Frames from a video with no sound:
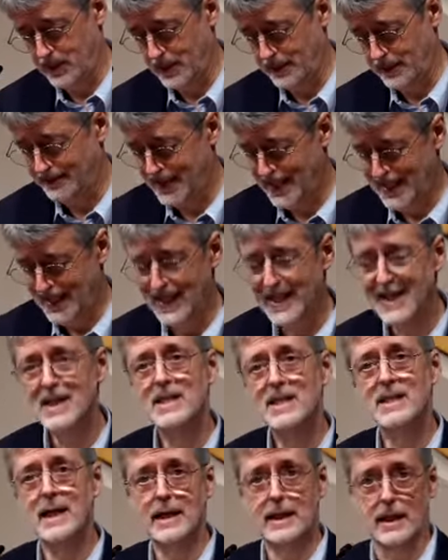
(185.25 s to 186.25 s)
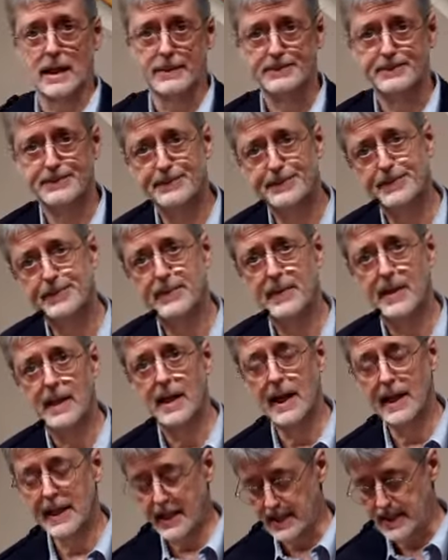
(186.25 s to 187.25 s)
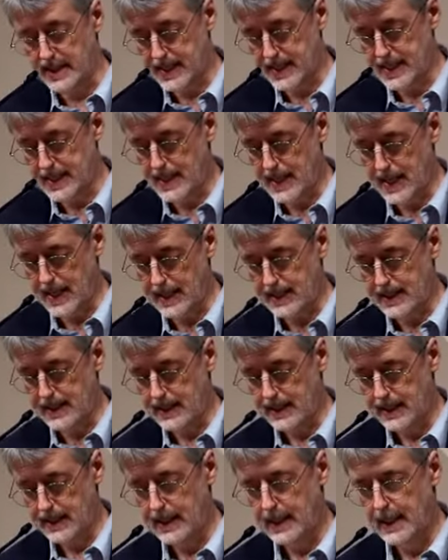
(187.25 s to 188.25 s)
But second, I can see that